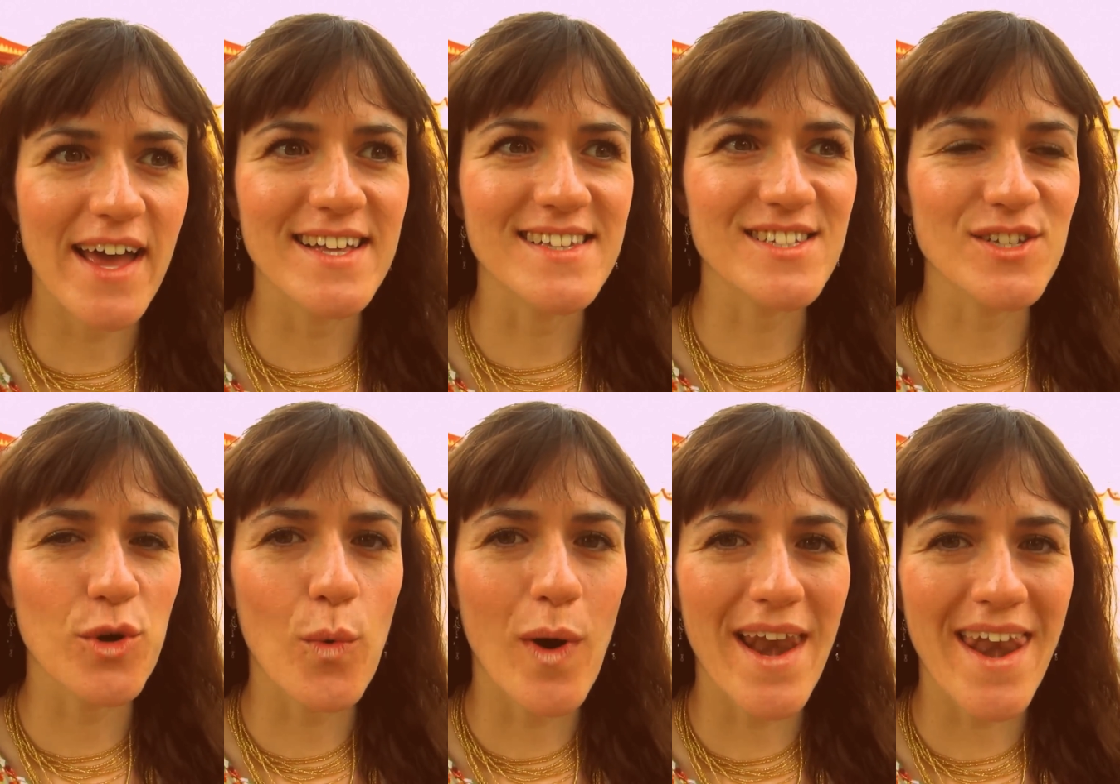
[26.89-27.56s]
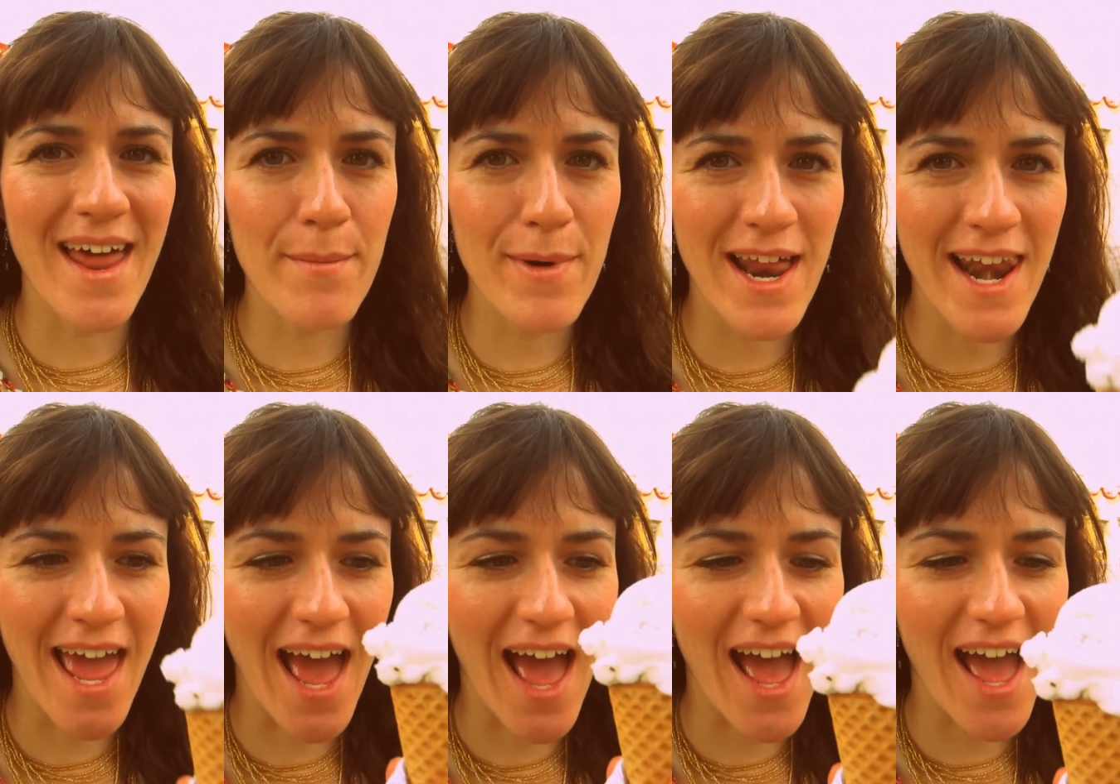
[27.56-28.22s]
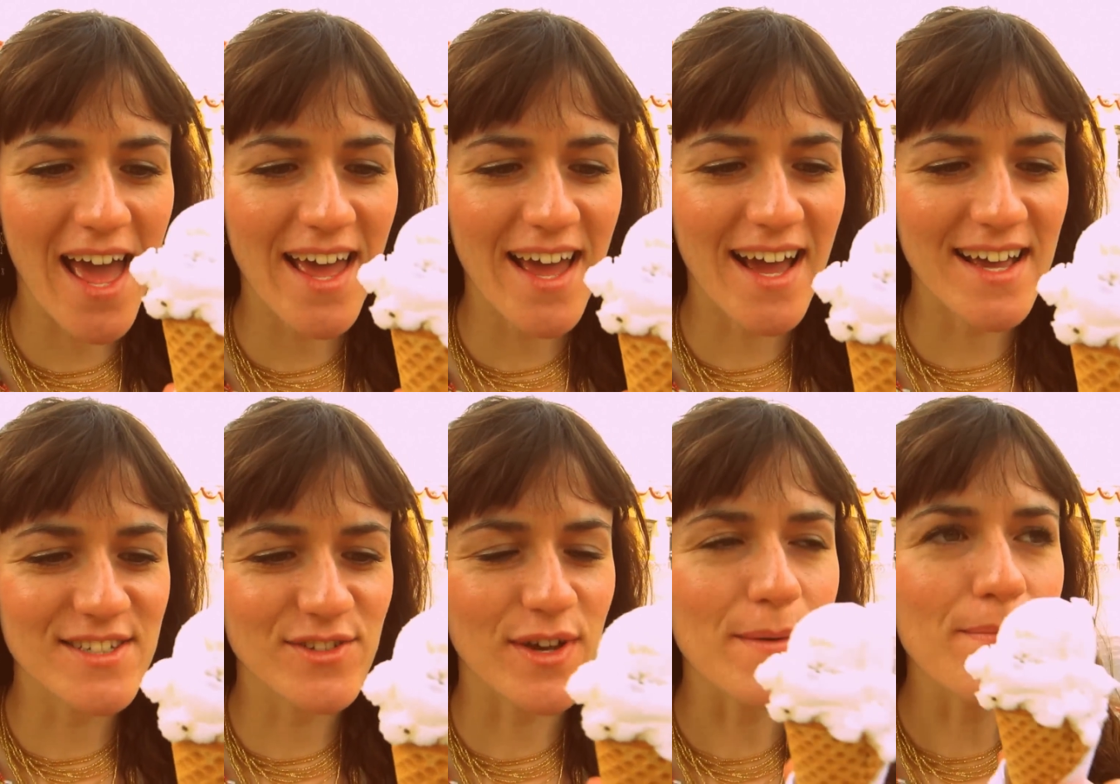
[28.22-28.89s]
It's Guanabana
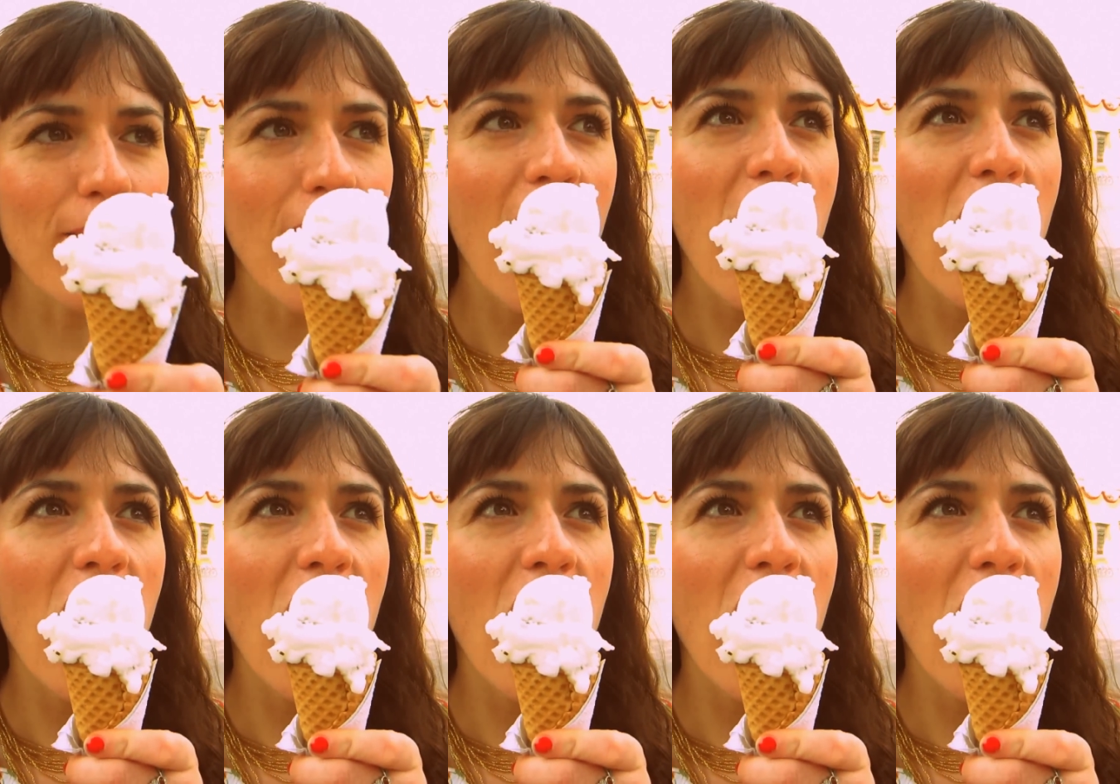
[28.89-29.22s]
ice cream.